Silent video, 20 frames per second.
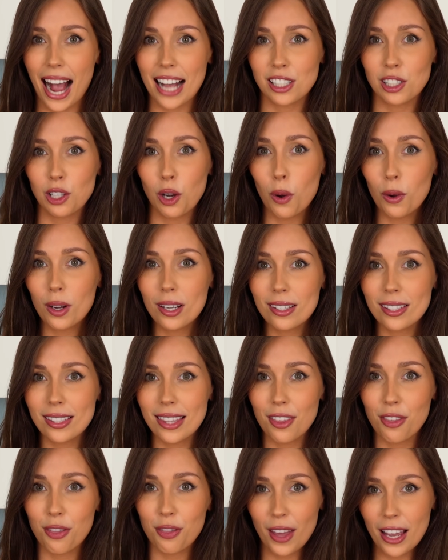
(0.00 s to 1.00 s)
as long as
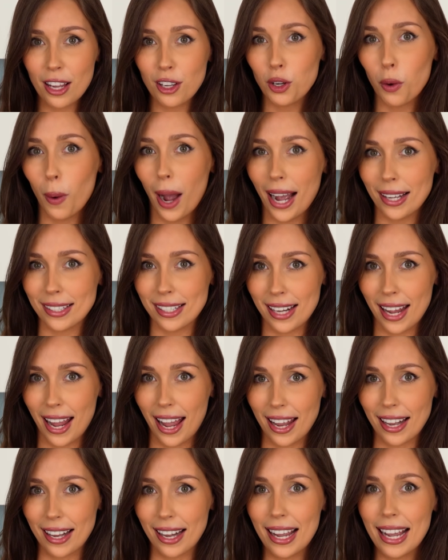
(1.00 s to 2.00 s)
the thing you're adding
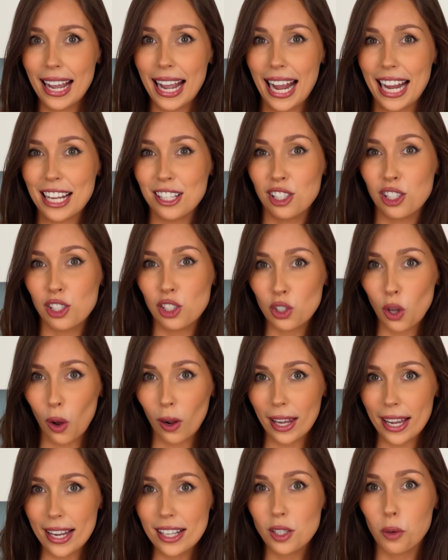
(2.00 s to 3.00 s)
in is
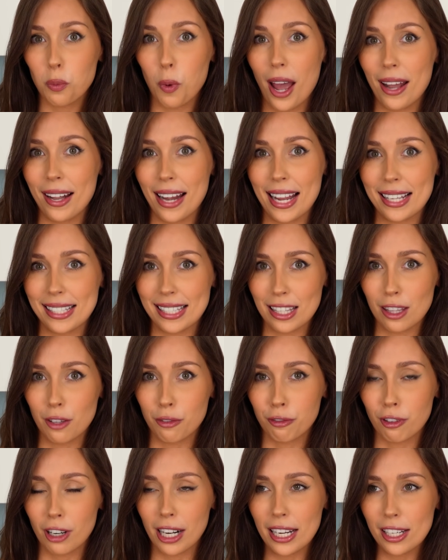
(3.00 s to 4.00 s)
solid when it's in the
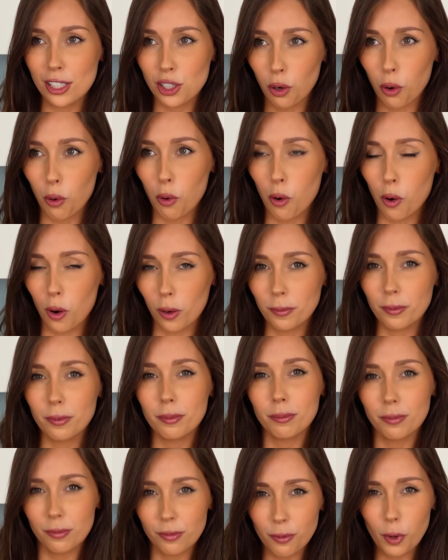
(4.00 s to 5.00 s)
fridge, or
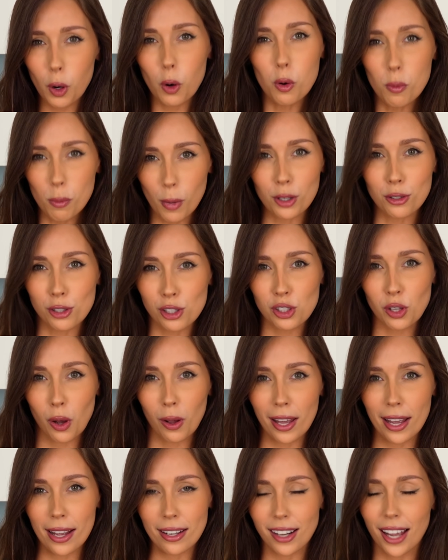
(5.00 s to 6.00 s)
almost
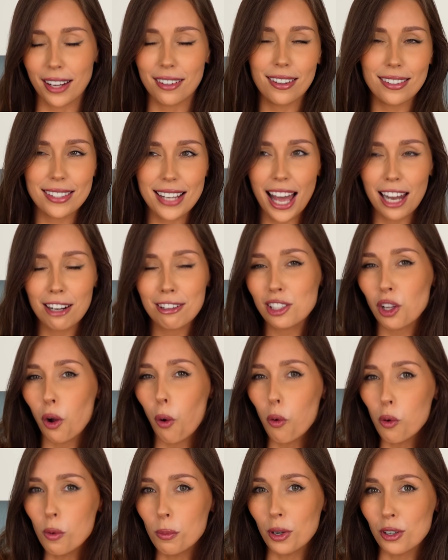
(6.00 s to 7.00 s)
solid, like Nutella is
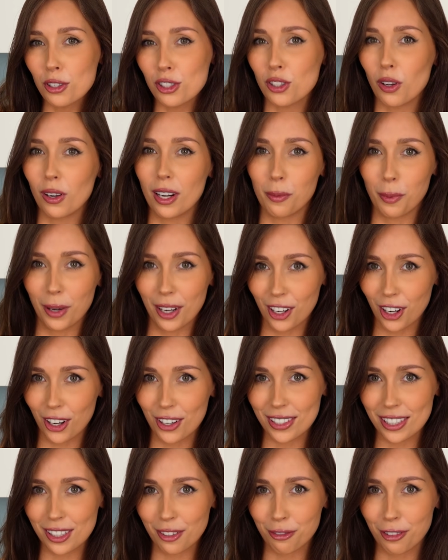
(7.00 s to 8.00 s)
almost solid when it
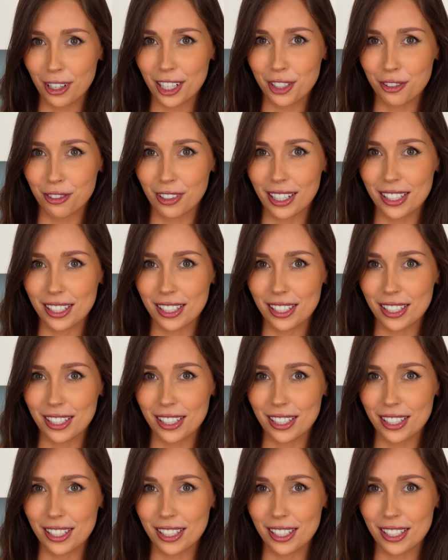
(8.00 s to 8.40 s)
goes in the fridge, for